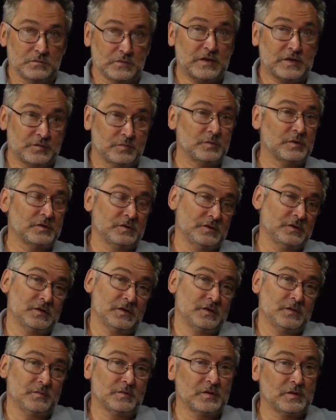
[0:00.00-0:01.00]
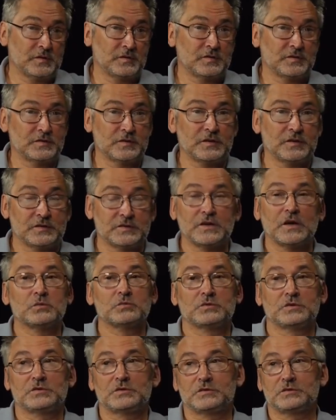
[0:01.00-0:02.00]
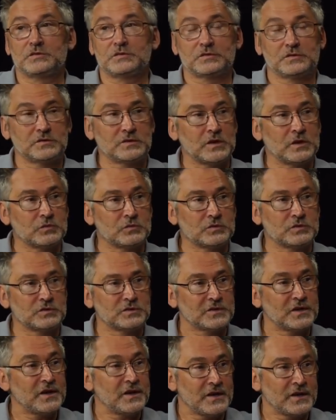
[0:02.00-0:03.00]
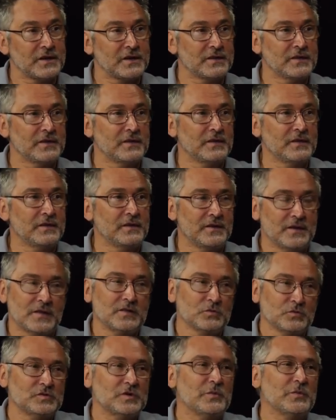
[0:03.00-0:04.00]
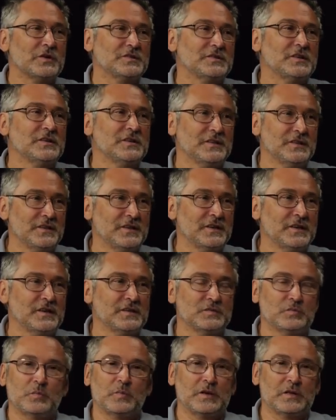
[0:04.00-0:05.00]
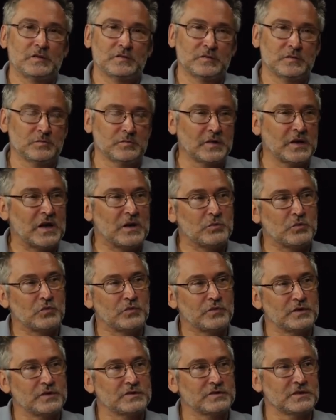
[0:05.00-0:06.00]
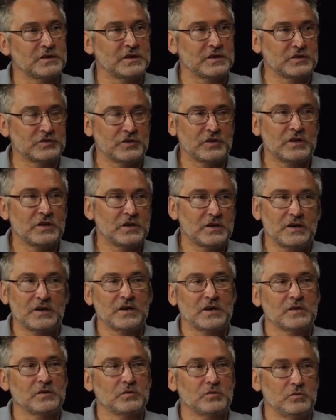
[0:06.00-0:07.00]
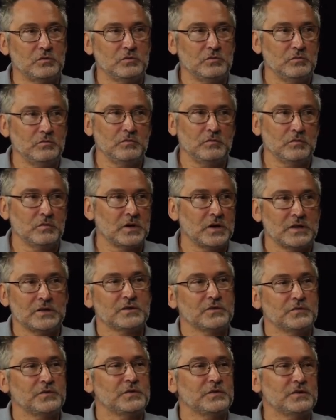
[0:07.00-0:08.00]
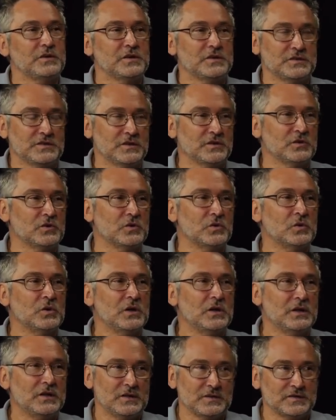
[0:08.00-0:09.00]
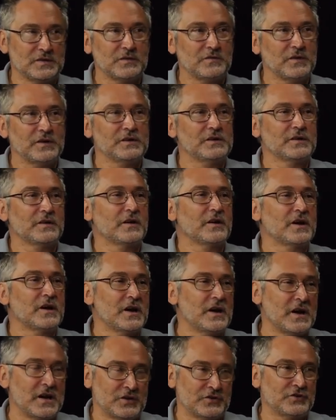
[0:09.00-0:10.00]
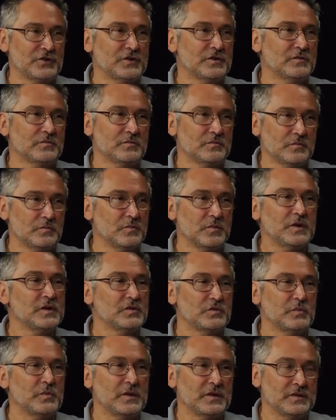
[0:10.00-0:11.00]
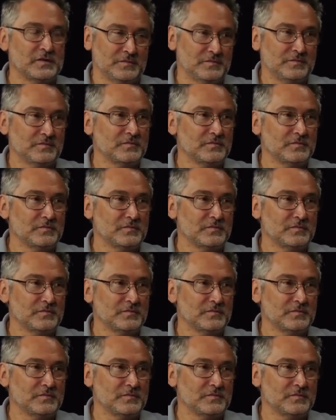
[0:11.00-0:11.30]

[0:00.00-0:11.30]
Yes, basically it sounds sad, and to some extent it is, but the type of research done 150 years ago, somewhere in a garage and basement,